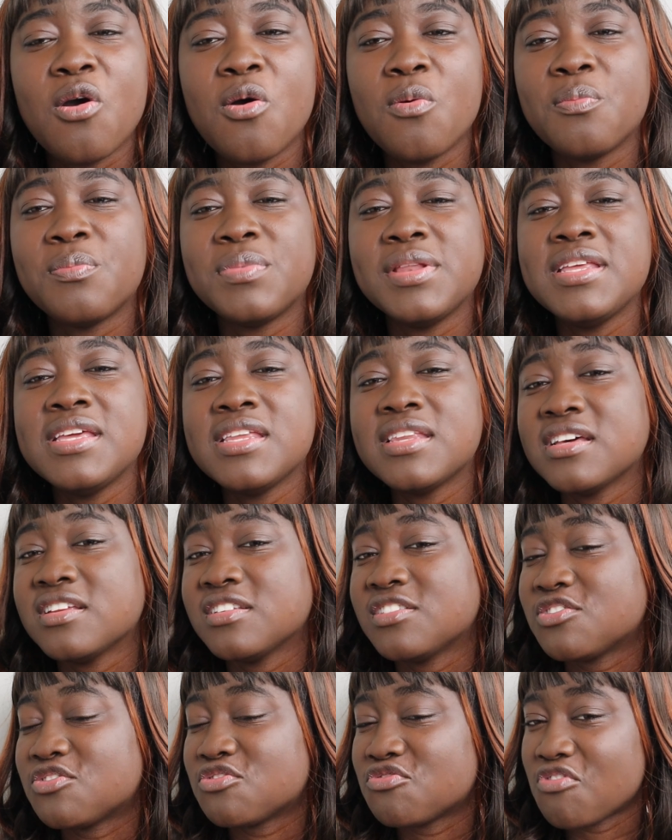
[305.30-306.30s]
complete
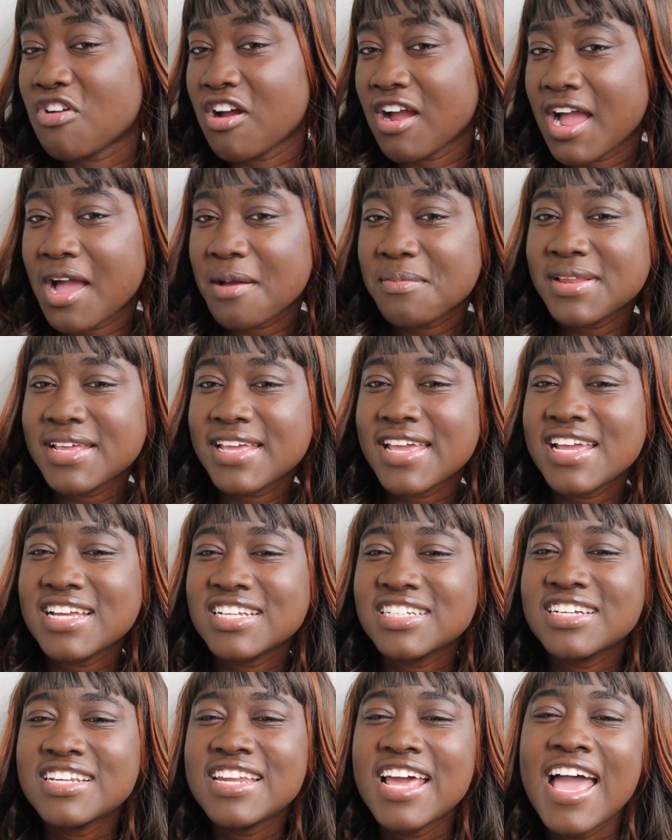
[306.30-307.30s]
and strong
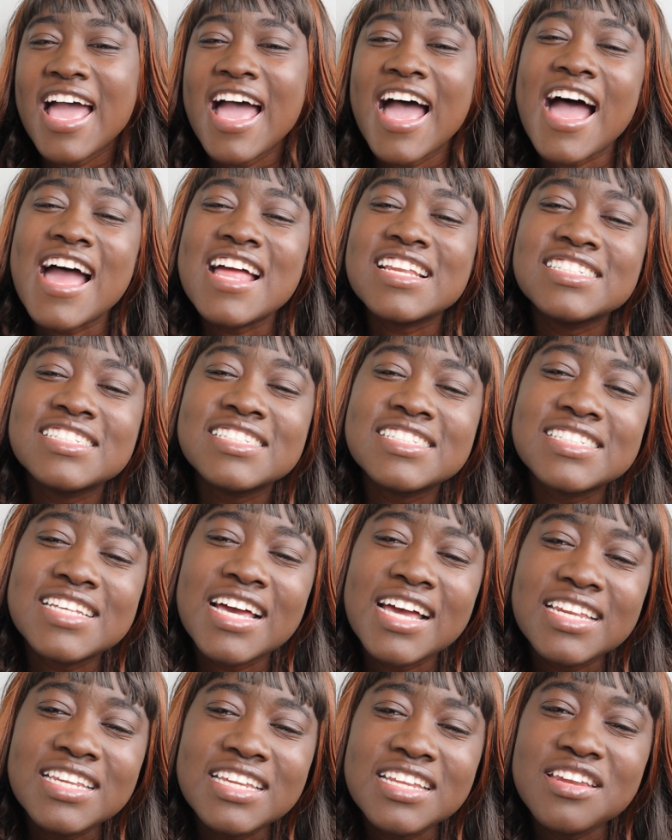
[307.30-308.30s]
application, and
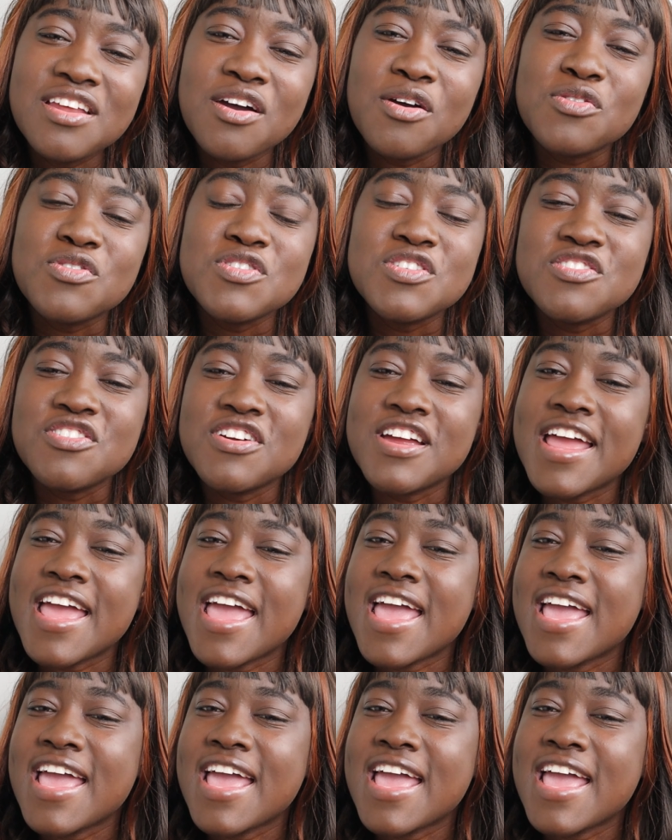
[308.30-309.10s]
standing out with your